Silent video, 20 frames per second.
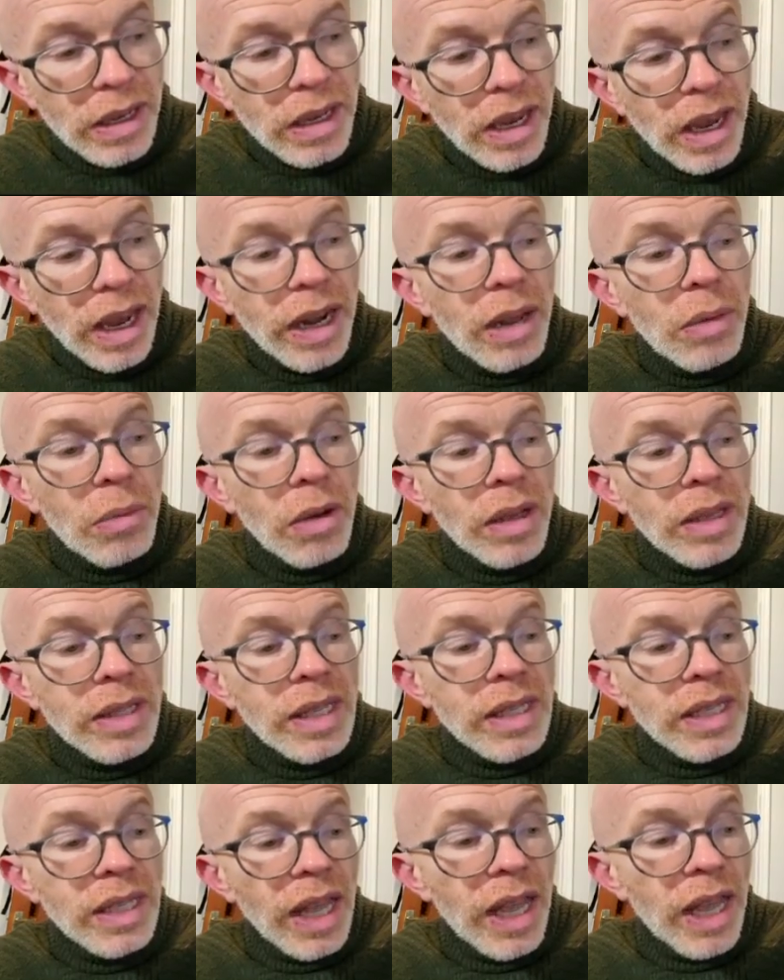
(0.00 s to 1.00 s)
And it works the
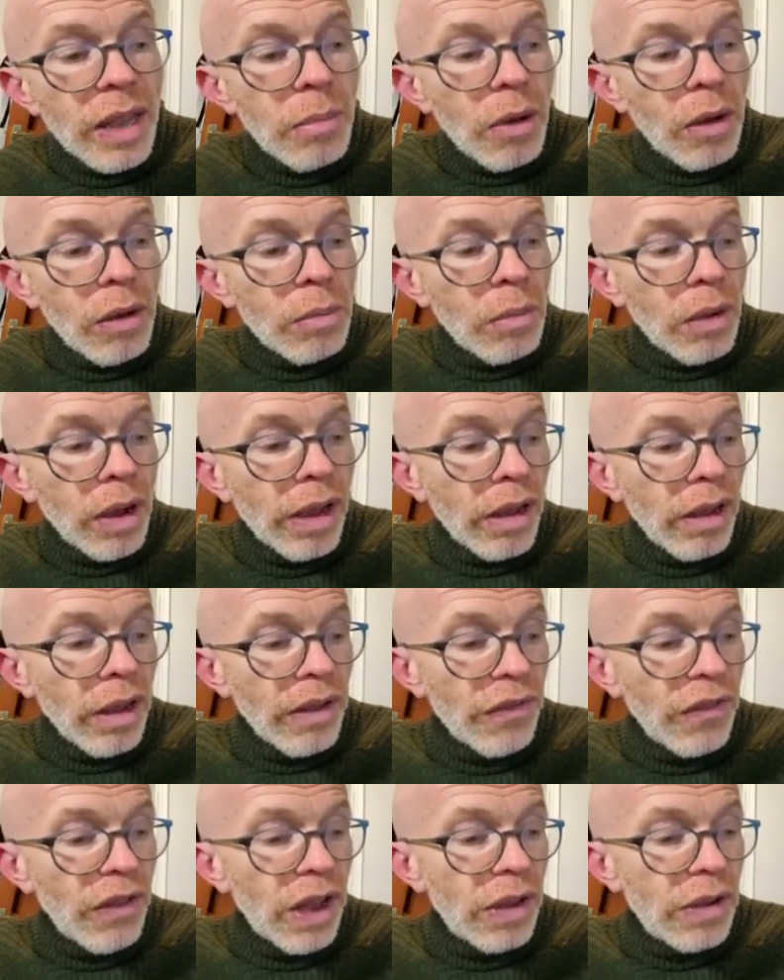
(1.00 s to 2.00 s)
same on my
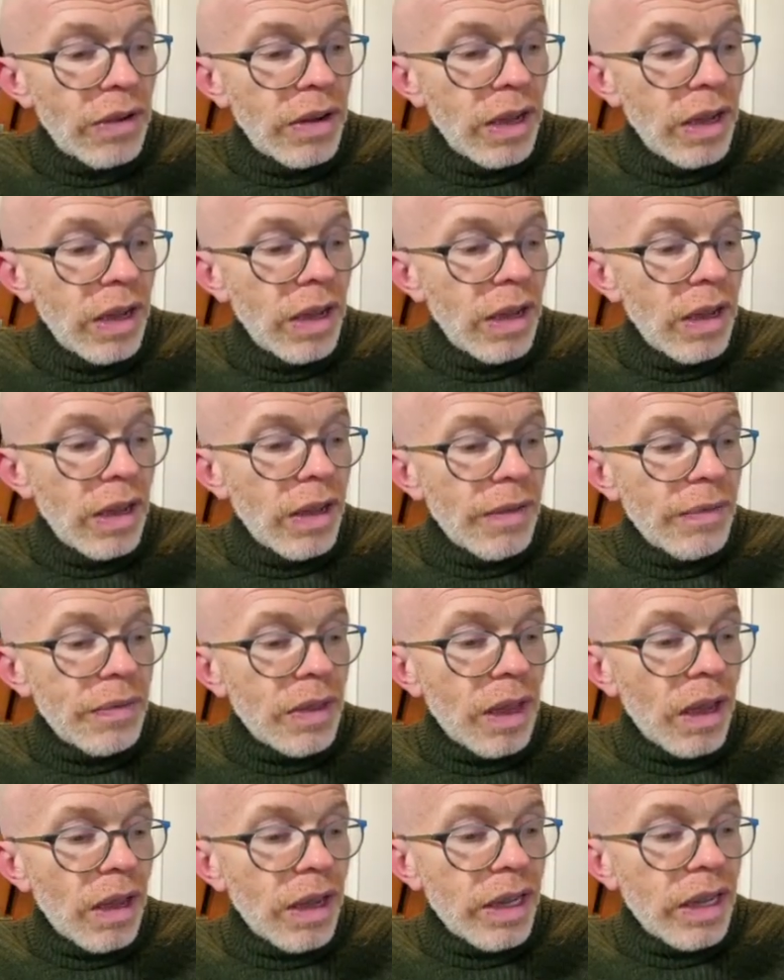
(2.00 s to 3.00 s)
iPhone.
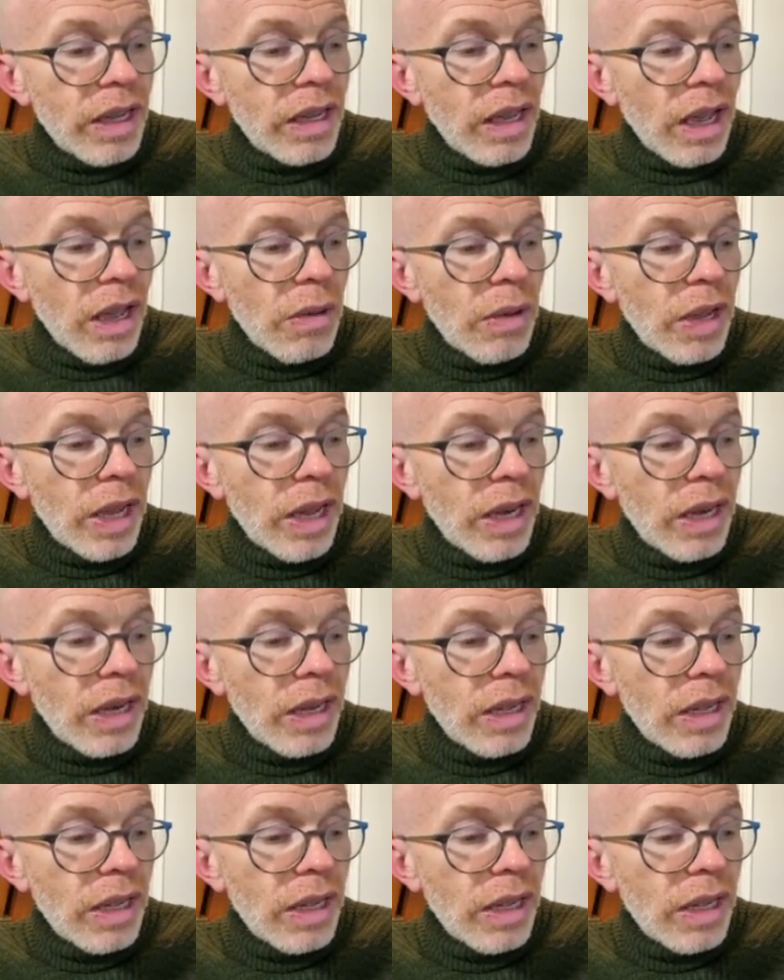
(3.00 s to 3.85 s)
I can go in,